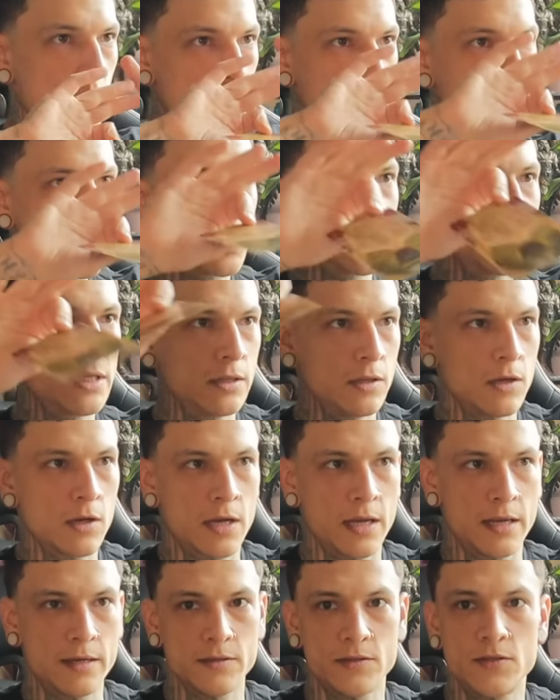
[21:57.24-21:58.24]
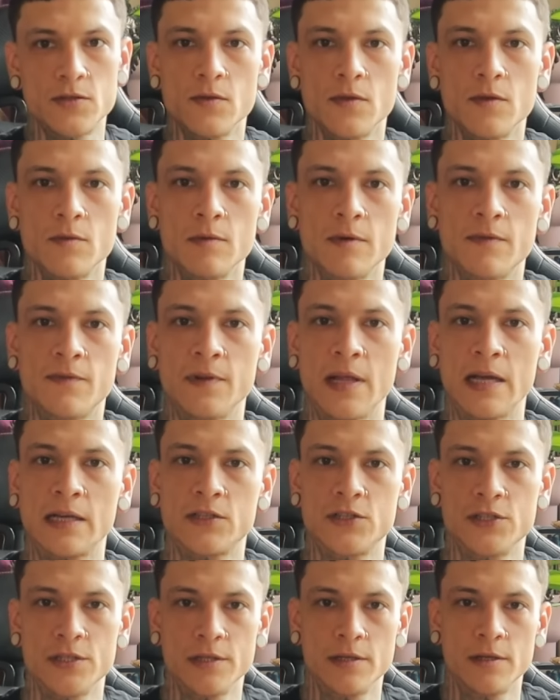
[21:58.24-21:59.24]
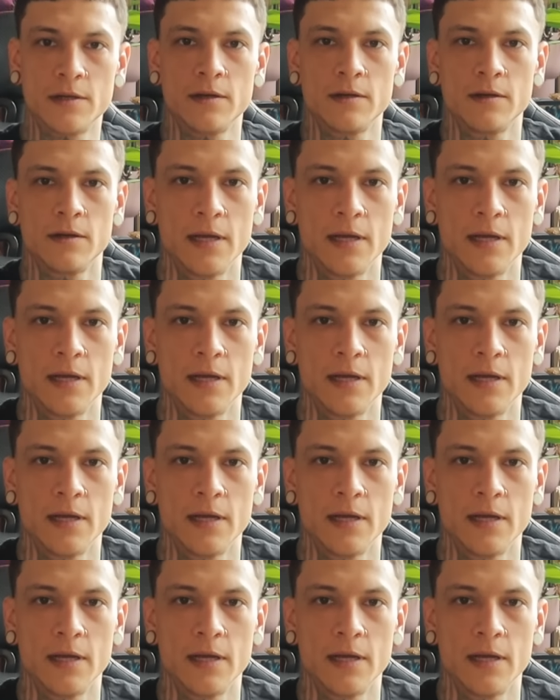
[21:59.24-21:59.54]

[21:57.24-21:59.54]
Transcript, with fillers: really look into the reflection,